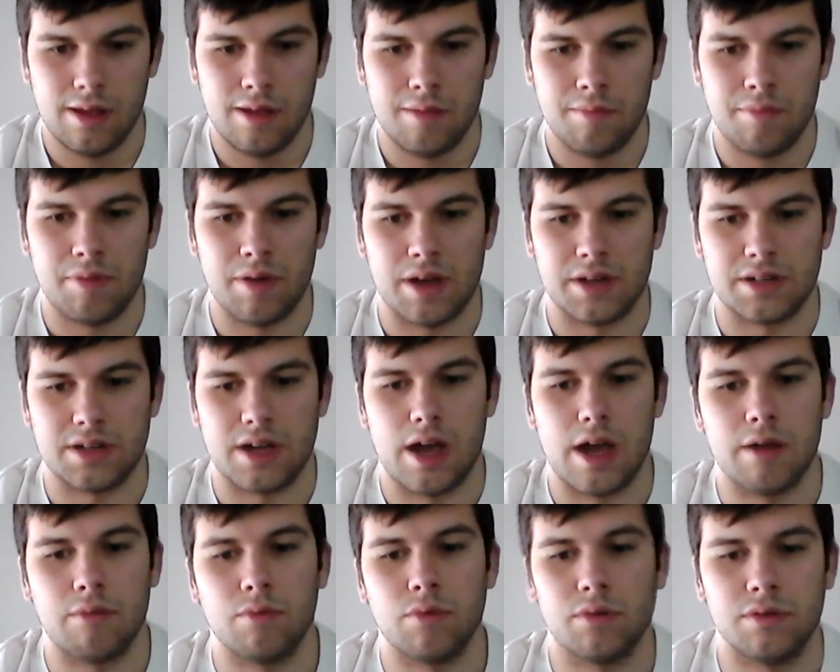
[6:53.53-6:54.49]
But
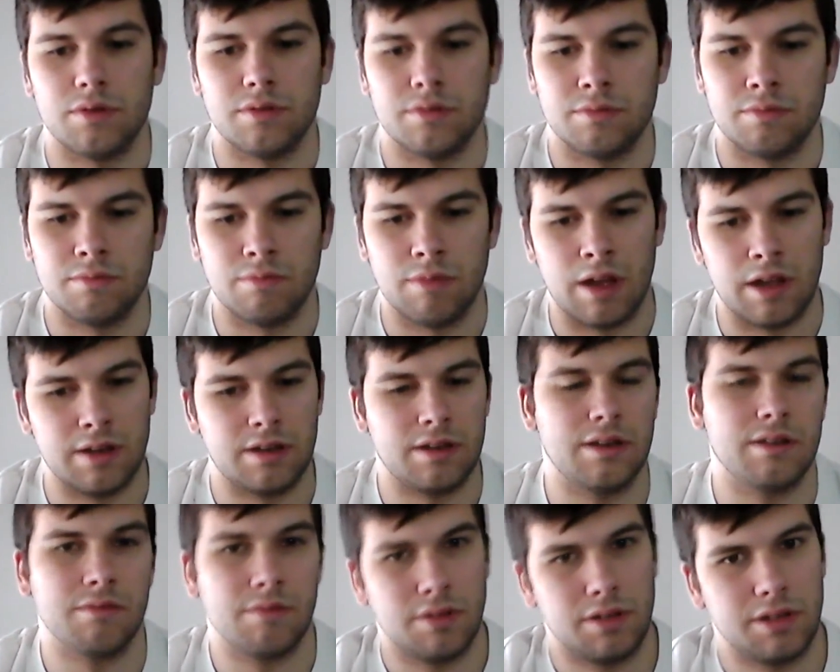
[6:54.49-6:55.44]
I
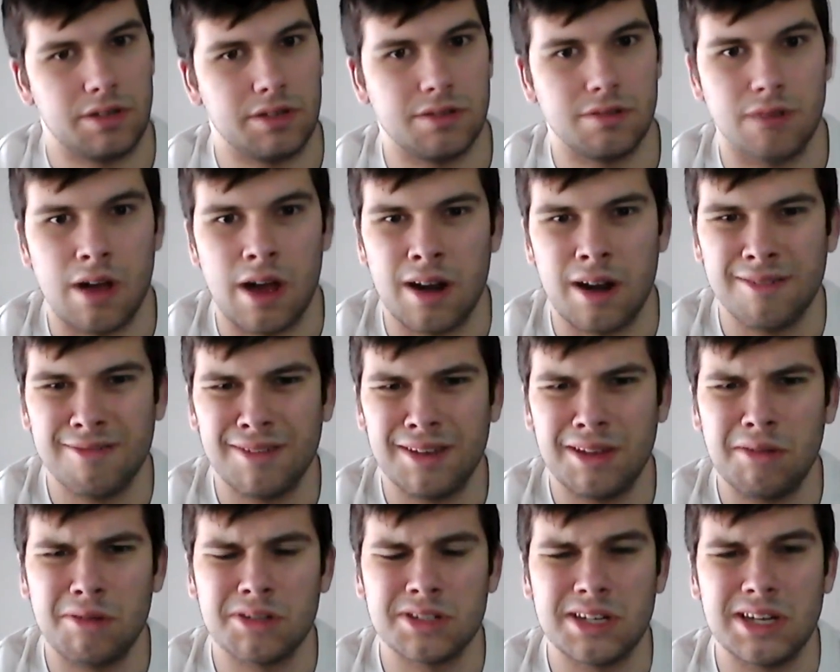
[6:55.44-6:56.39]
didn't
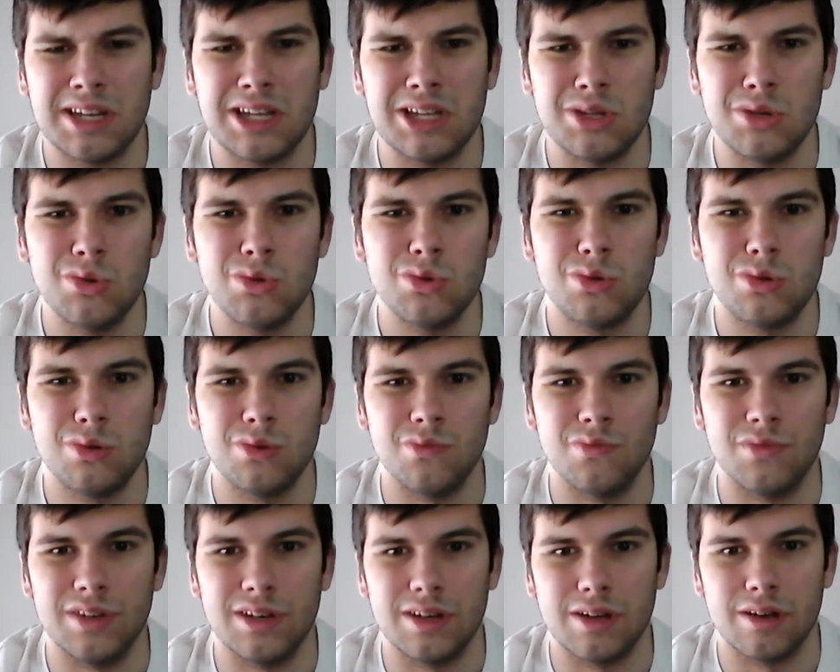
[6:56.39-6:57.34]
really watch any YouTube
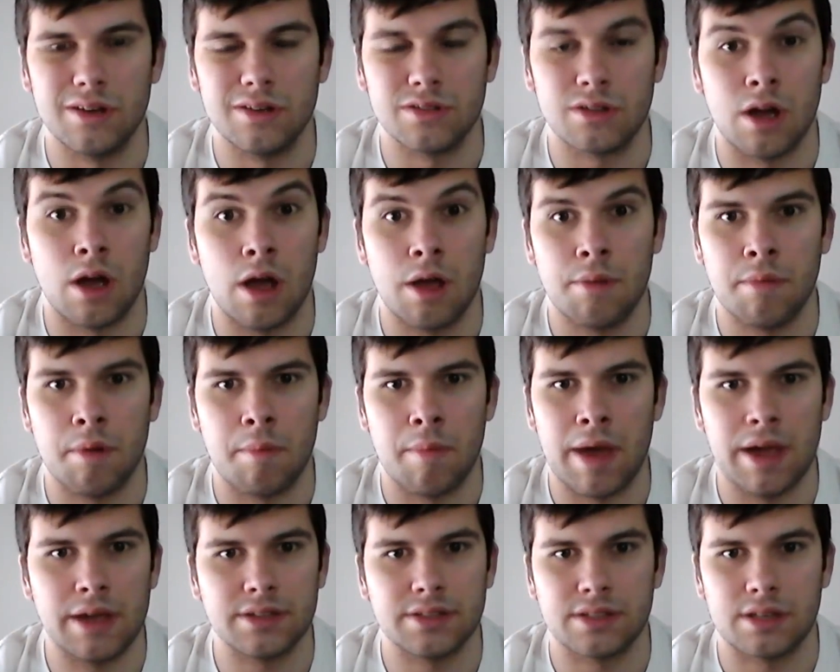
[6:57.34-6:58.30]
videos. I'm
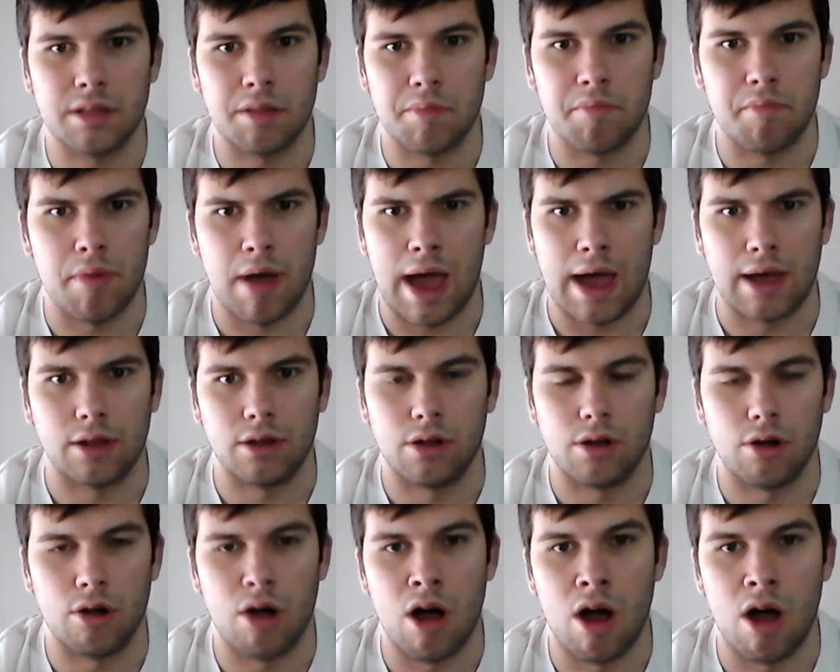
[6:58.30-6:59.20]
amazed at the backlog.